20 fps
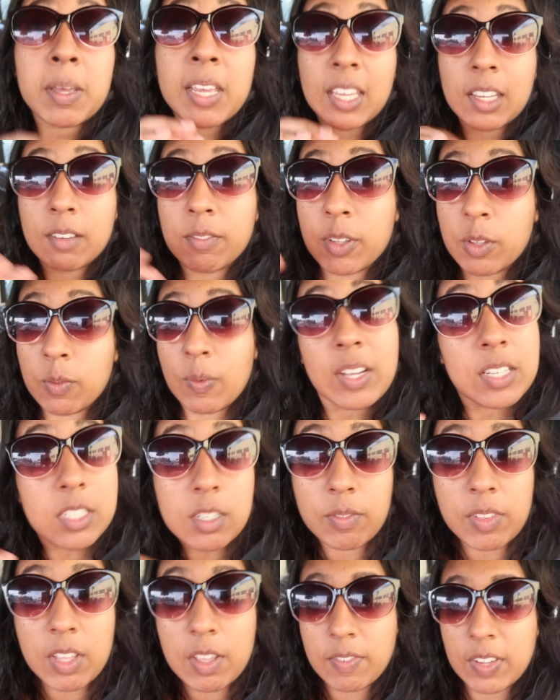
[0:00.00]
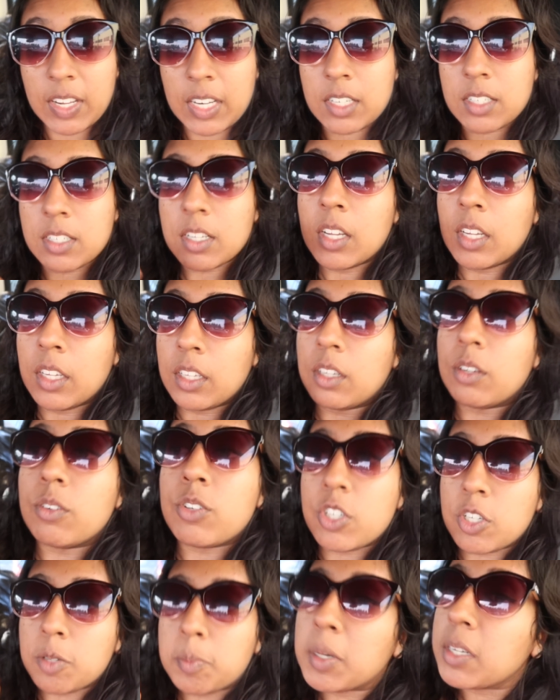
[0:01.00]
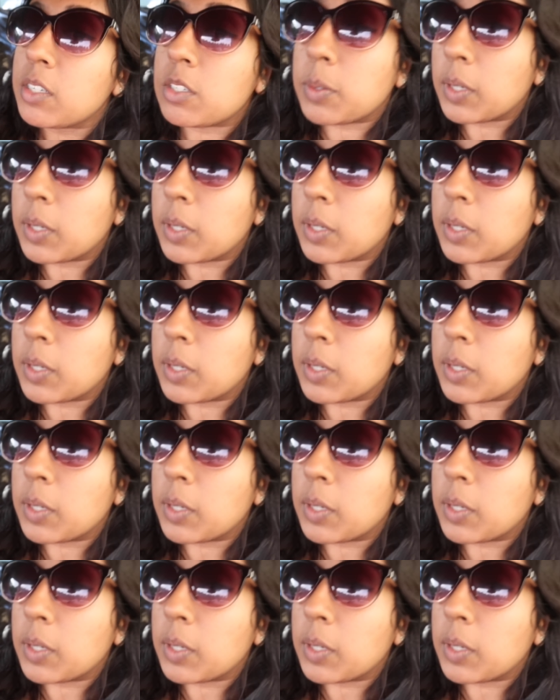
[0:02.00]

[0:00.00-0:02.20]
make it for the rest of the event. YouTube are